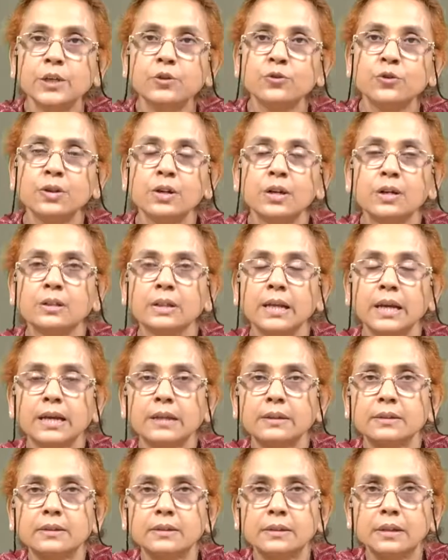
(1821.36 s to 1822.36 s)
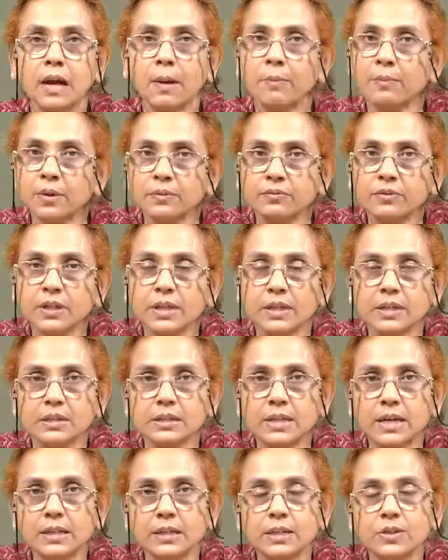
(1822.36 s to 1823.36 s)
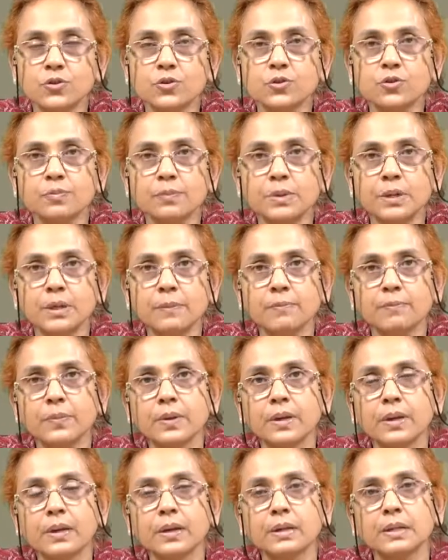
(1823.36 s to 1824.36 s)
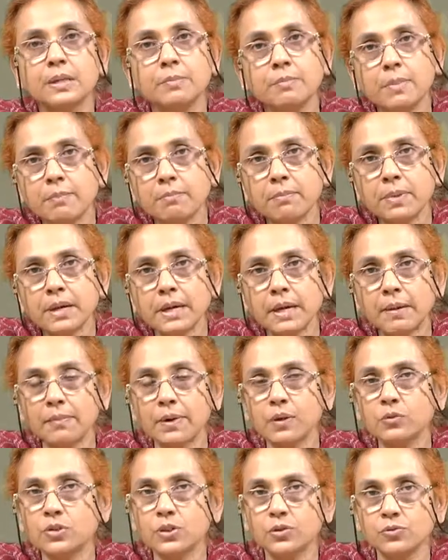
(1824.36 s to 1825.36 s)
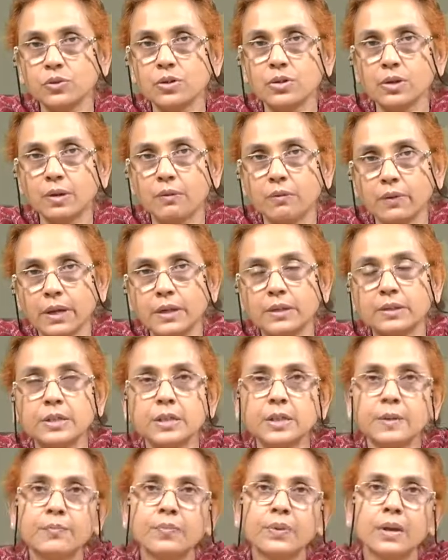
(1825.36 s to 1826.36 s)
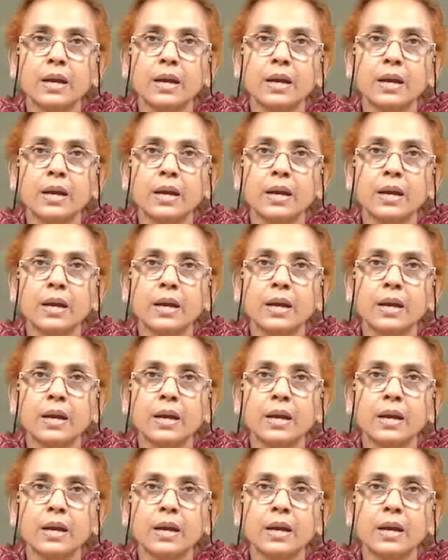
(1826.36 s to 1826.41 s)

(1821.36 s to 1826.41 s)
Eudora, there are couple of things that is to be uh, remembered about Eudora Welty